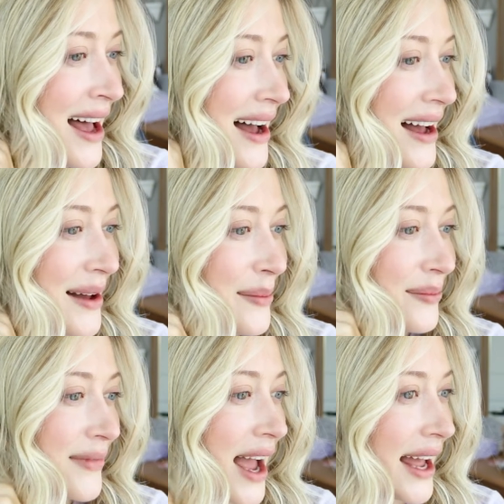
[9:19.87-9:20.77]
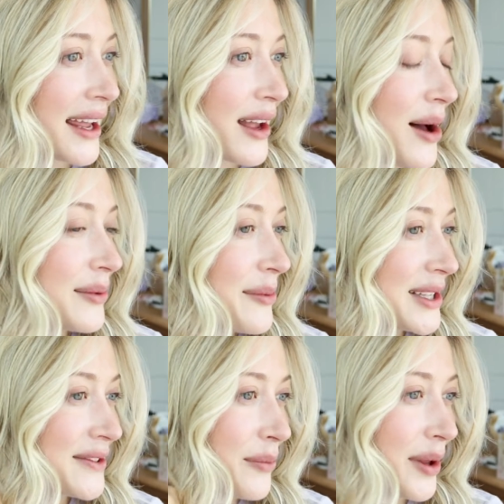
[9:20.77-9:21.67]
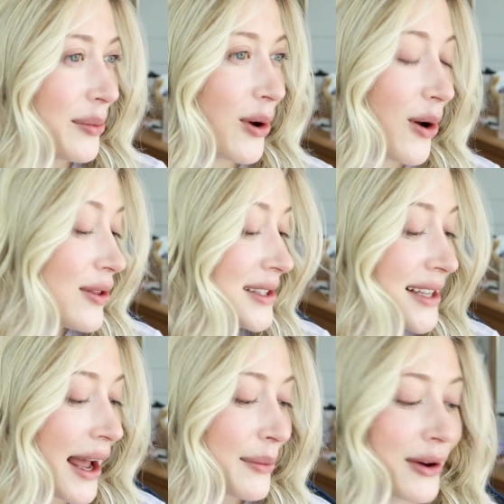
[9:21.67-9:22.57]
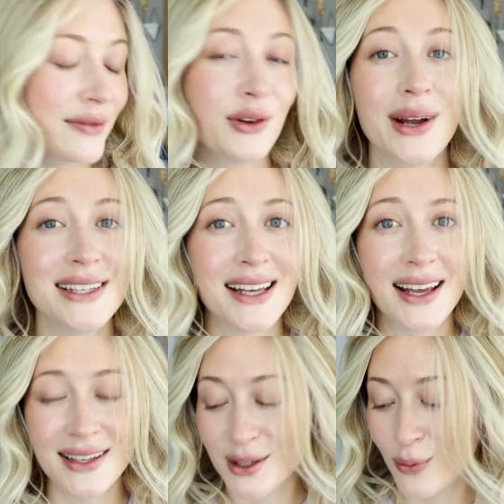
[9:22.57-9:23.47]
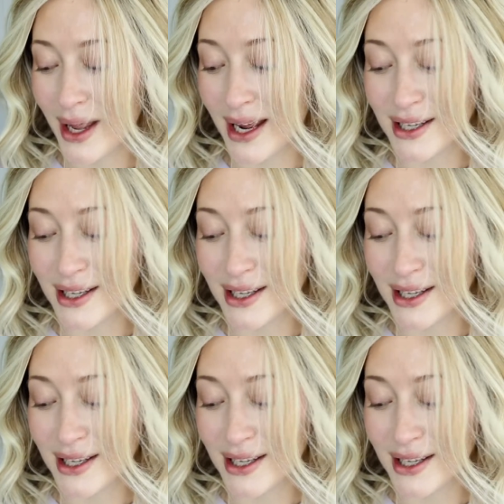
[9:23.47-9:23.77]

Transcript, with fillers: I get compliments from people all the time who have no idea it's a wig.